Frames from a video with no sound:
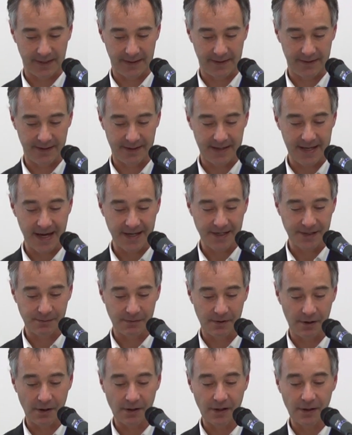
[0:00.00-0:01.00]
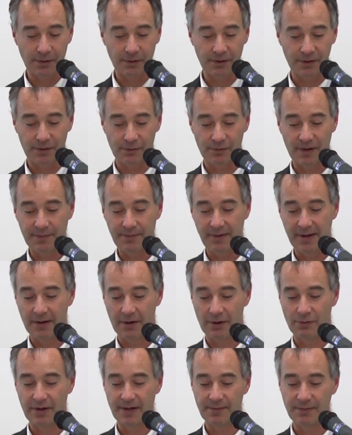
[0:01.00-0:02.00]
the council will only look at the repair
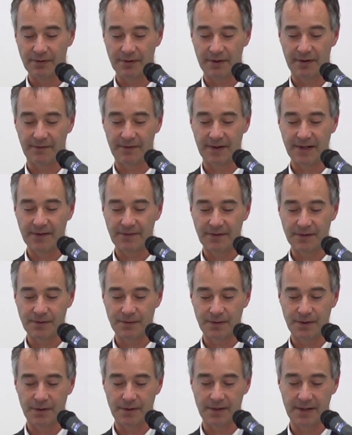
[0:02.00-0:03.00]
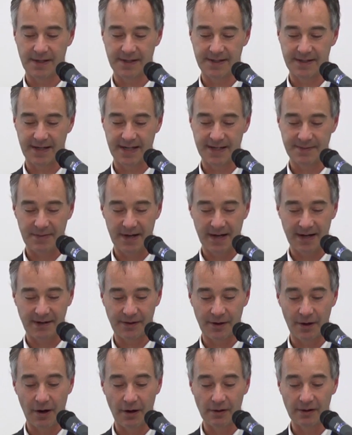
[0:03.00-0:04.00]
or rebuild of individual units as part of
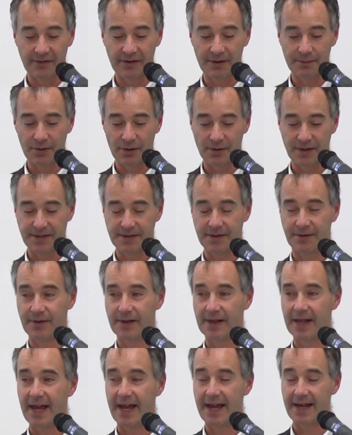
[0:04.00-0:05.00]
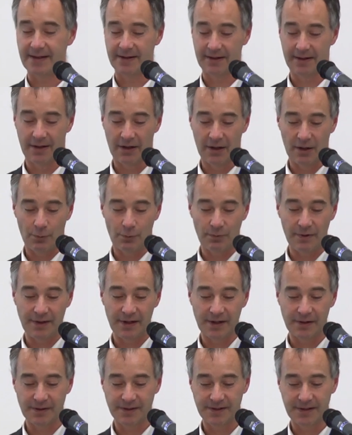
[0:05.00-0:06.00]
the whole of the buildings on the land when
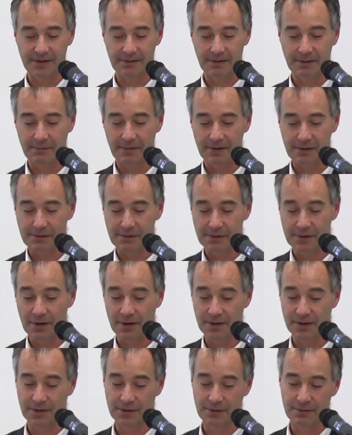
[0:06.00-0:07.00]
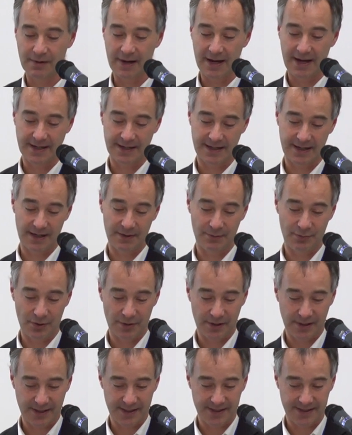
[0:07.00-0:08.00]
they're considering whether or not to grant a
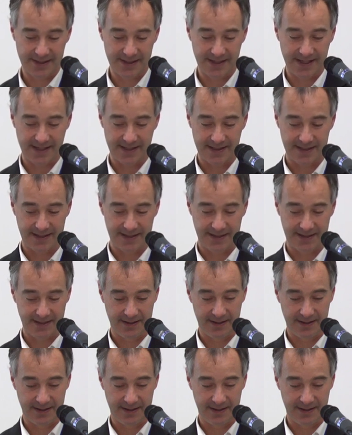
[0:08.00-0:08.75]
building consent.